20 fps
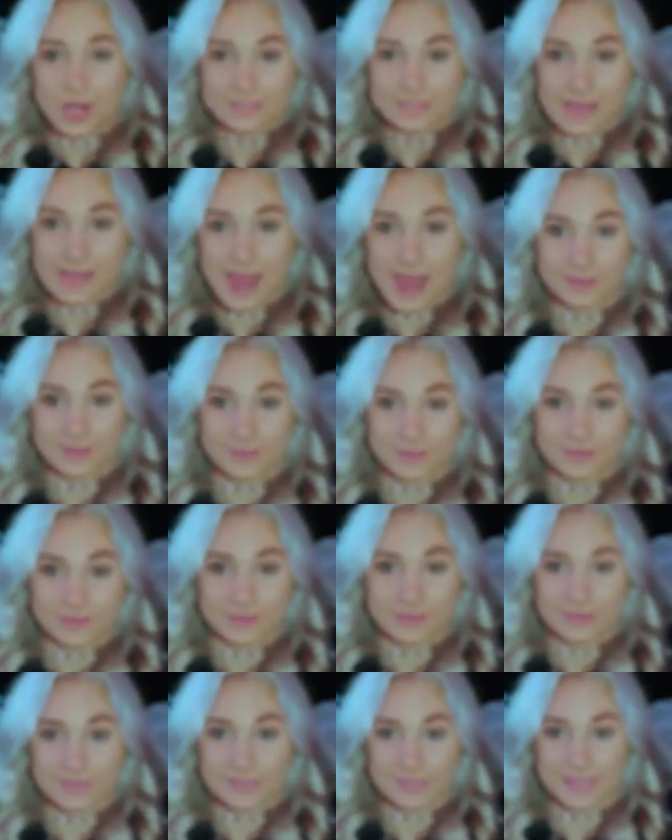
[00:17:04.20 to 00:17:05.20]
any contact
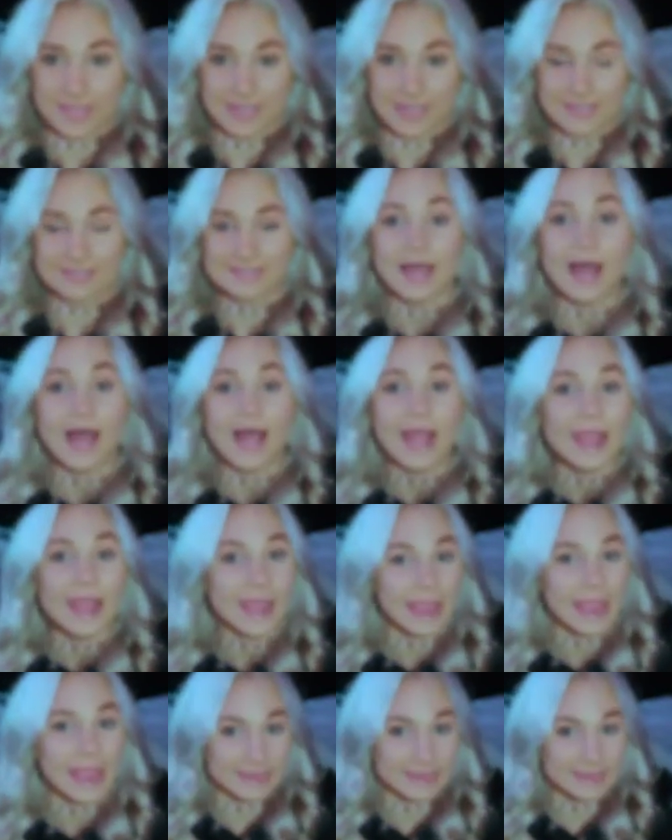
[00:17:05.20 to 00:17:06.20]
with those kids.
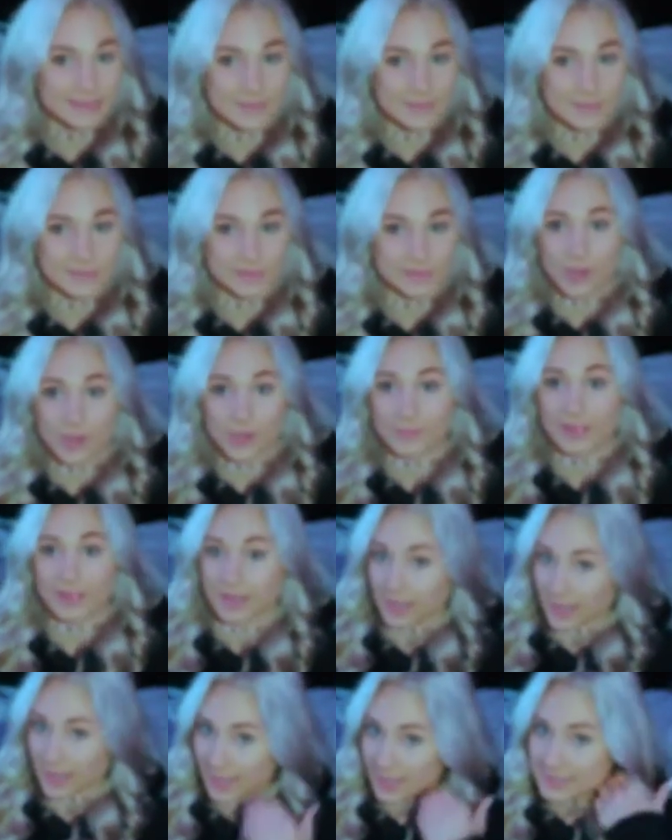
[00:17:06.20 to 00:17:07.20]
I hate them with all
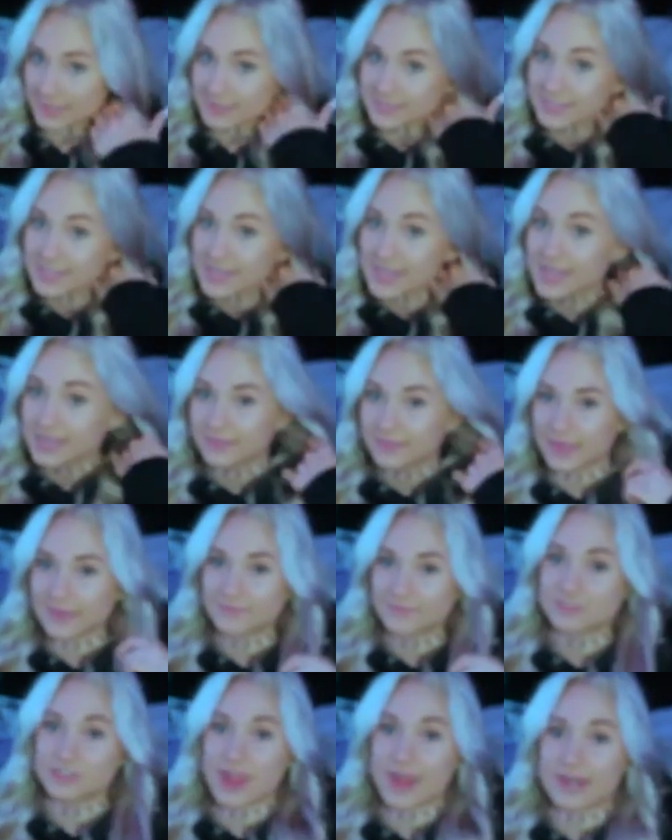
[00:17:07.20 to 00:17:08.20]
my guts.
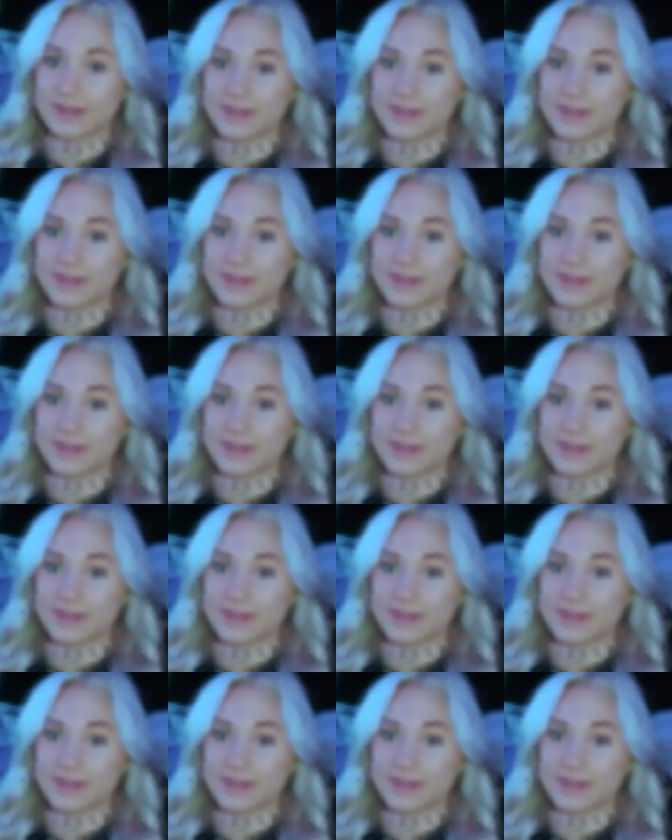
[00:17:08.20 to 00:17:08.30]
They've